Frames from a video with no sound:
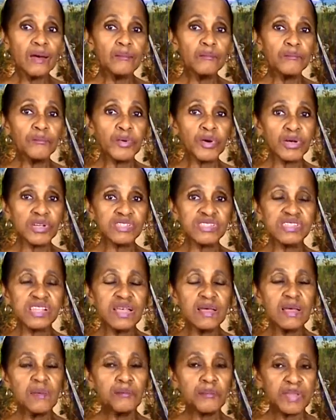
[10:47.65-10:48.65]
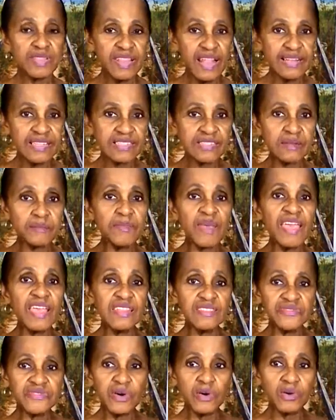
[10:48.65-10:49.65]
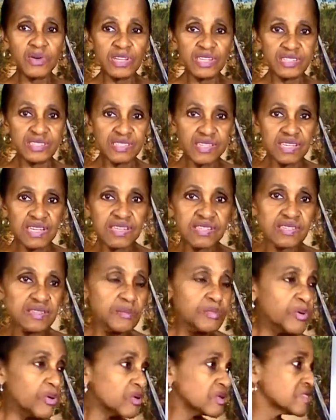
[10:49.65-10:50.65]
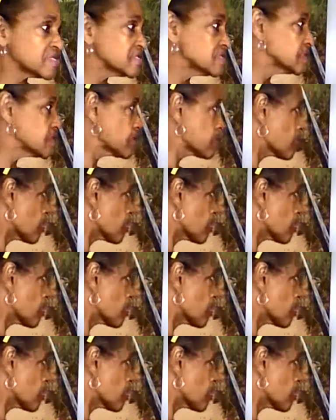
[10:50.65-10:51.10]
Books. But that's the main focus, is the books.